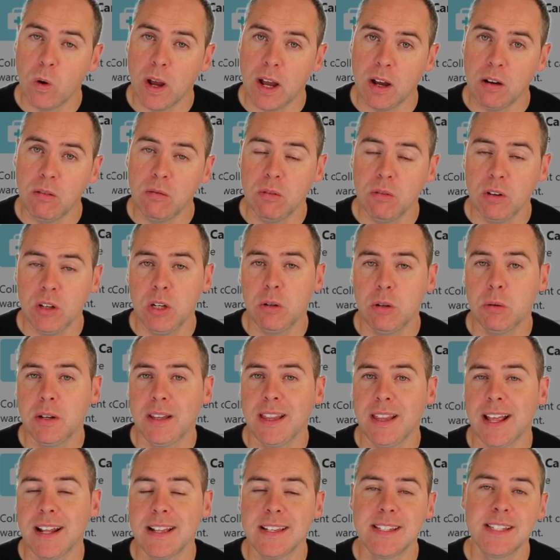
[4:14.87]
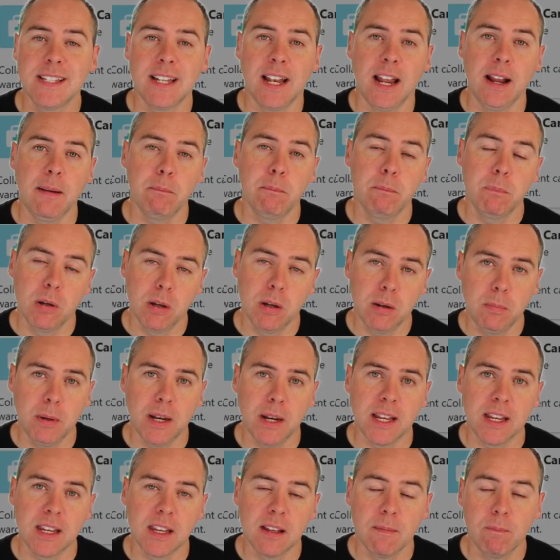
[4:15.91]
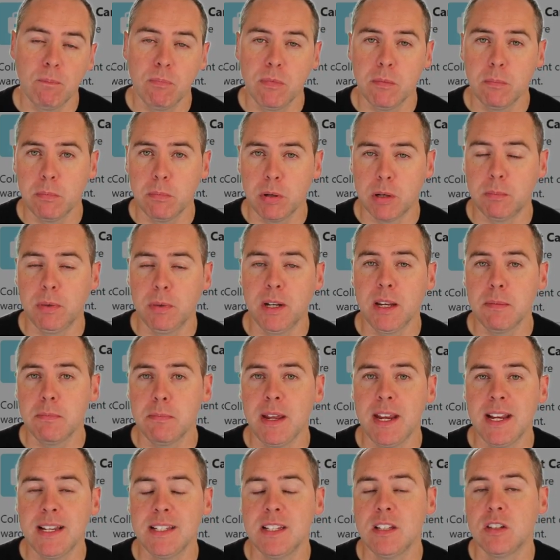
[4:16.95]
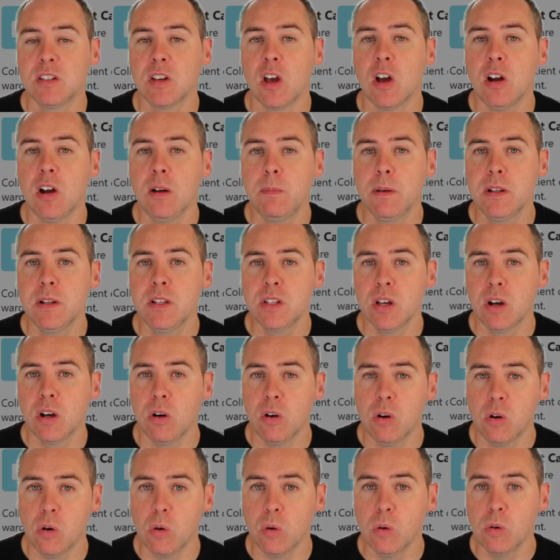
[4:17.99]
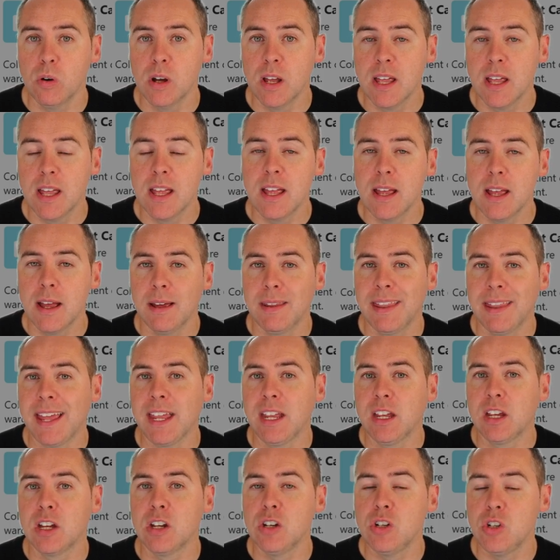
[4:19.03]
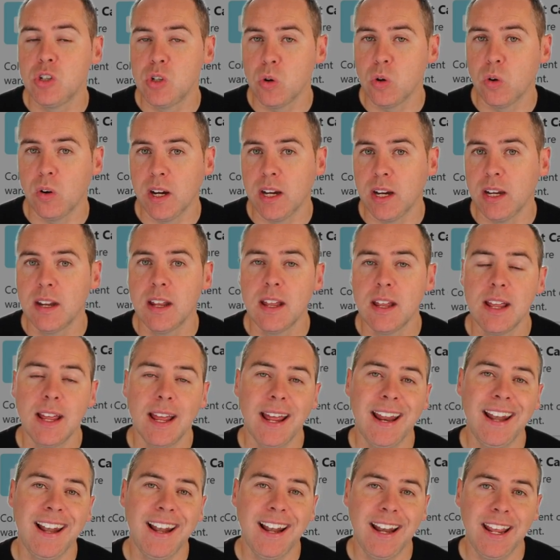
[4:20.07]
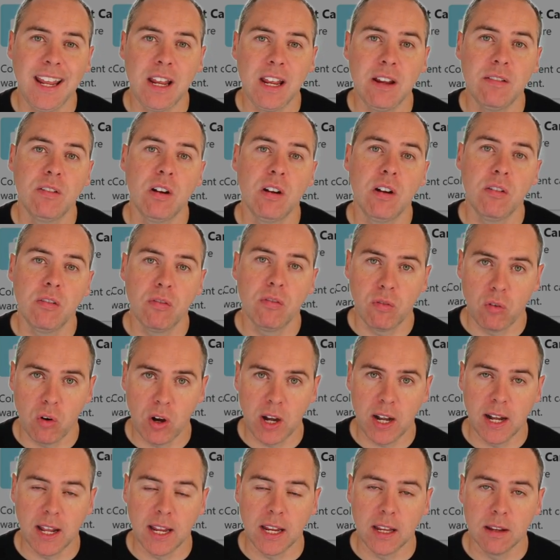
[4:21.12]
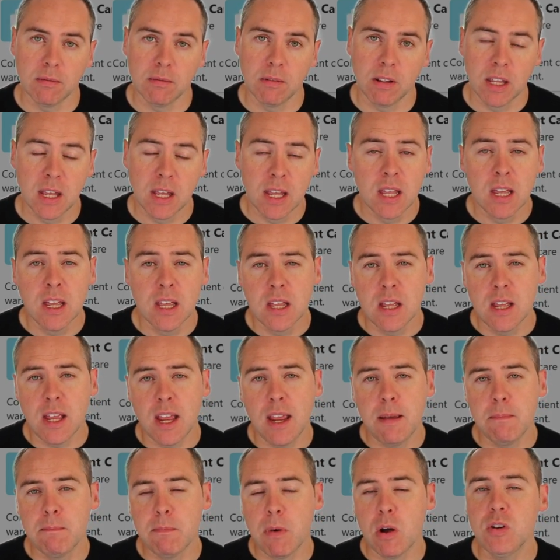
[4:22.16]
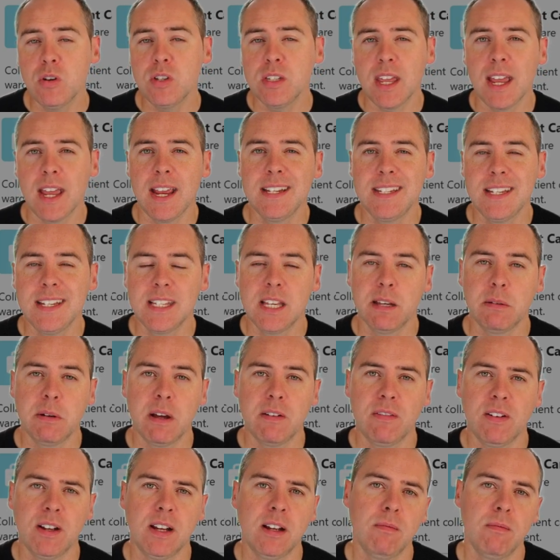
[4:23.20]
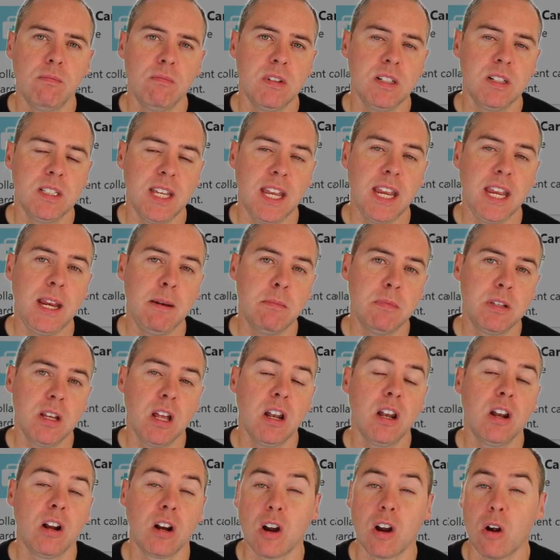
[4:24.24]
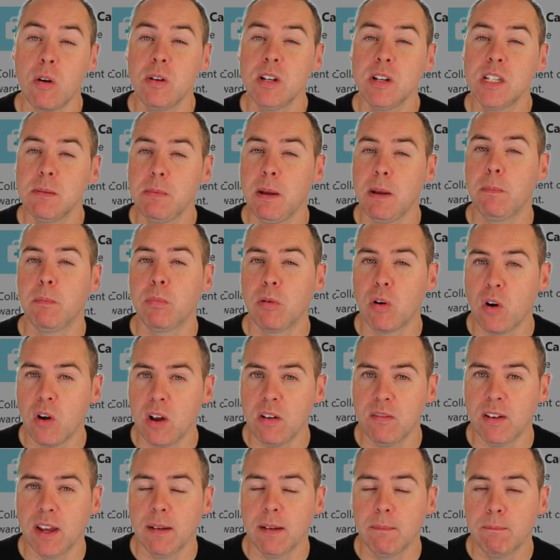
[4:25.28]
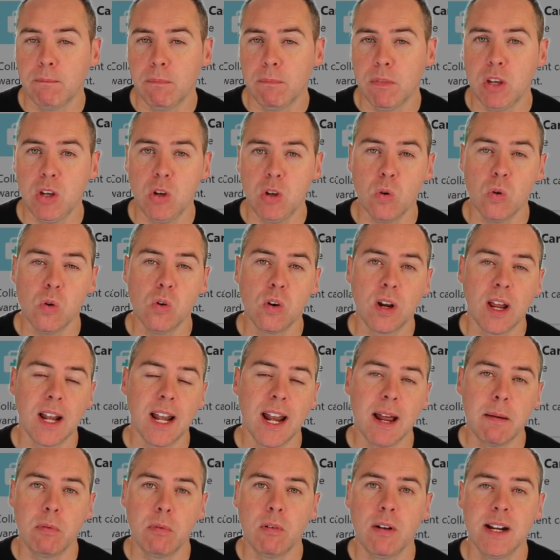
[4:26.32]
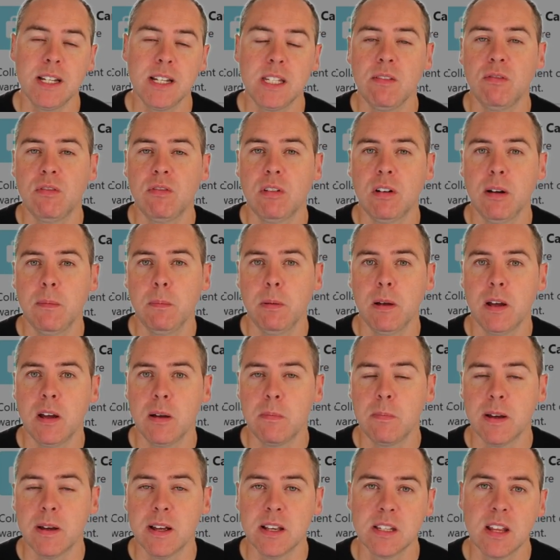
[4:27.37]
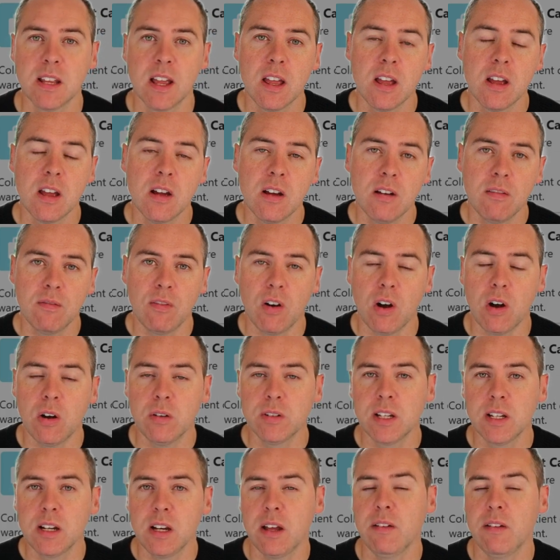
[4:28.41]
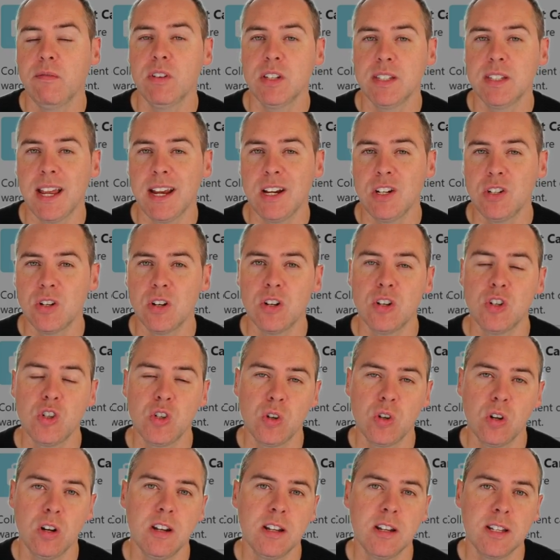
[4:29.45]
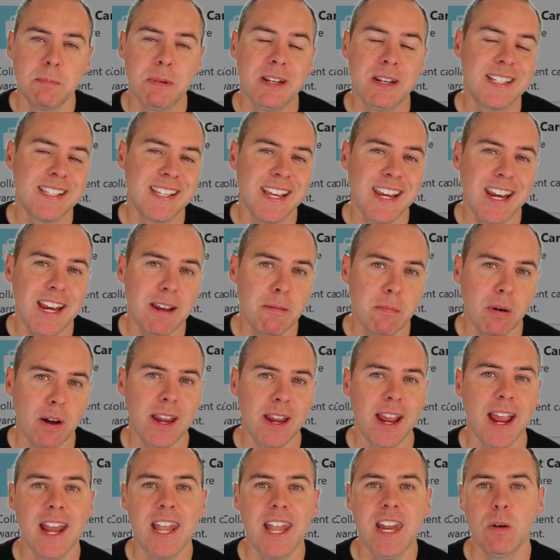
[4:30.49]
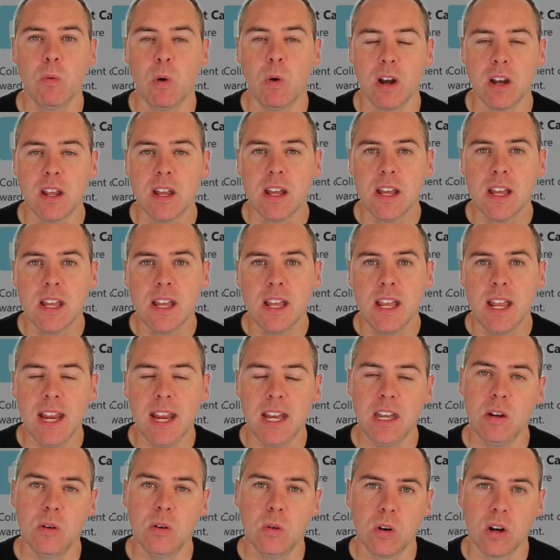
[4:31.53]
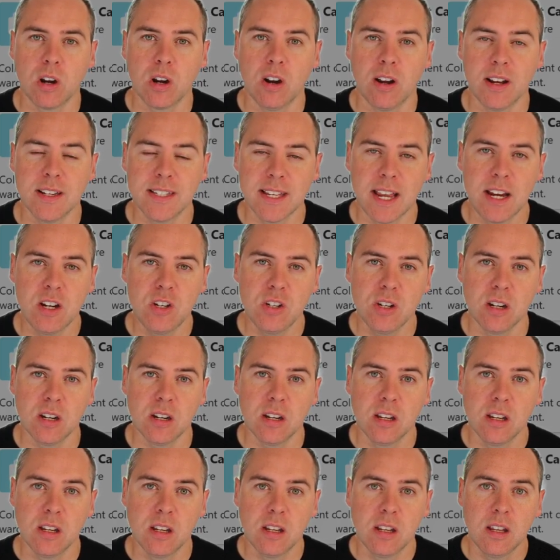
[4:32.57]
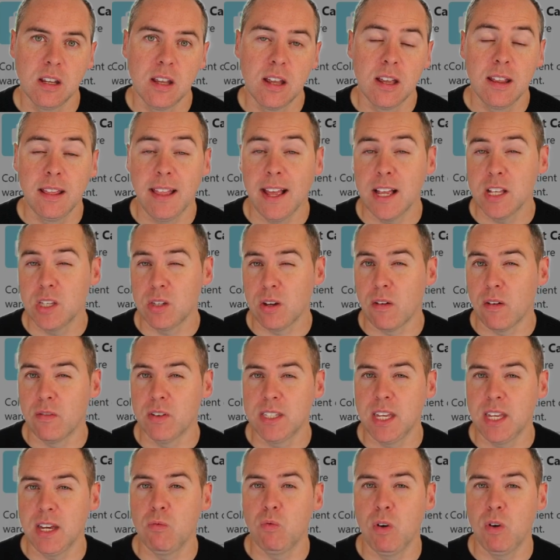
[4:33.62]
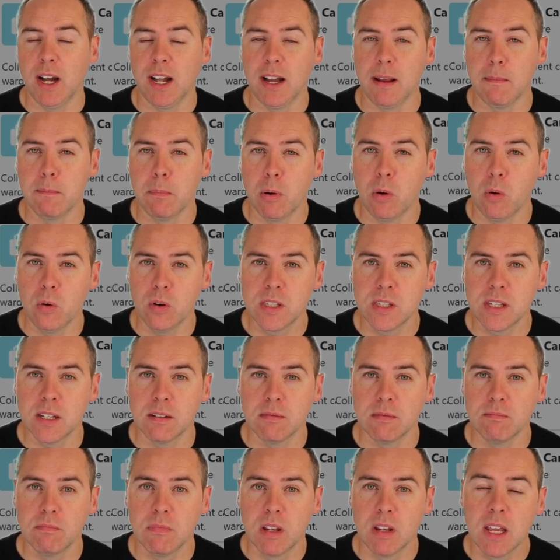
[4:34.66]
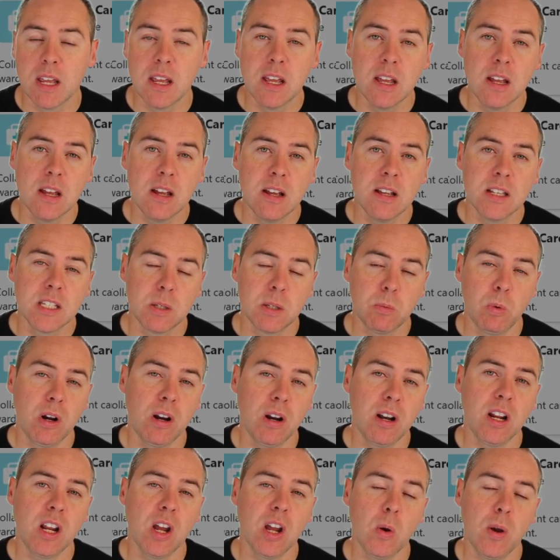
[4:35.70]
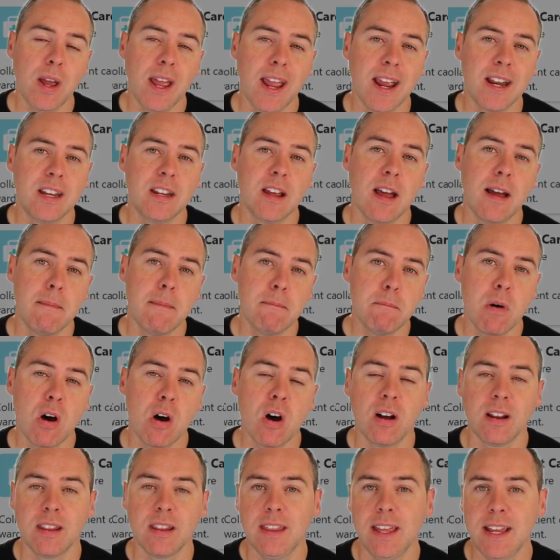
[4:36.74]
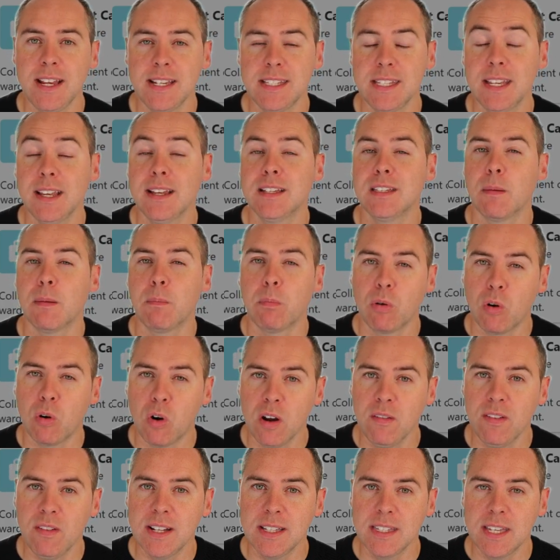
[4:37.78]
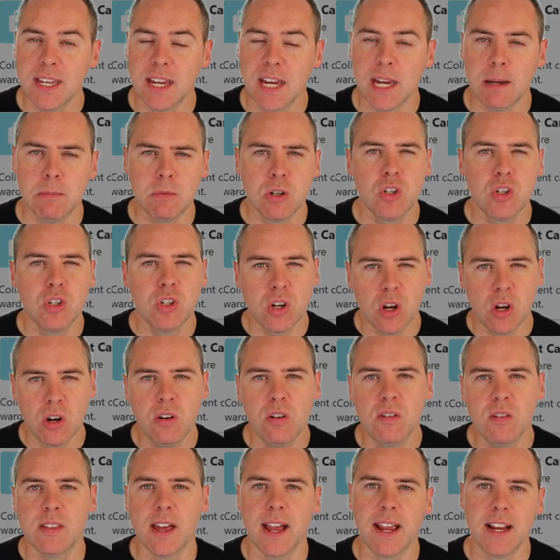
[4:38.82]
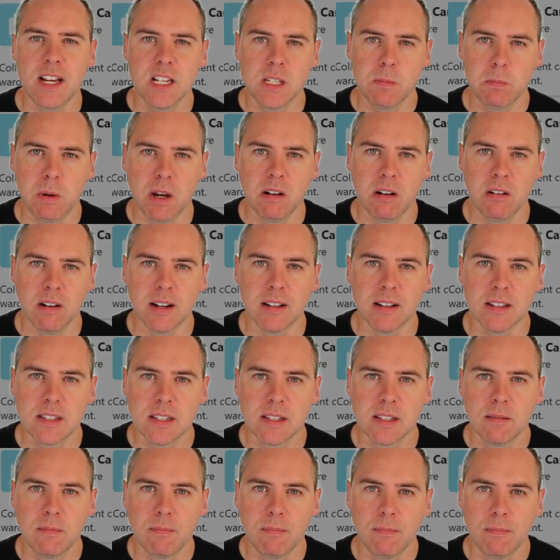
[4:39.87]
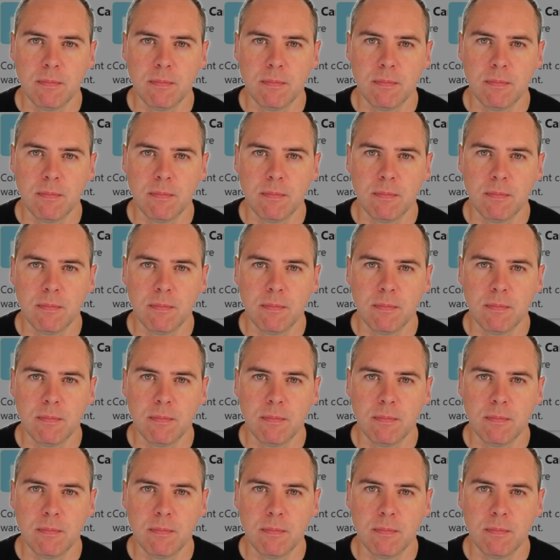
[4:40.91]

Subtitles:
Well, you would then select public. Public means it's open to all. They can join and leave freely. In most cases, however, teams are going to be private. You're collaborating for a purpose. Files and conversations shouldn't be seen by anyone in the organization. That's obviously really important. So I'm going to go ahead and mark this as a private team to show you that experience.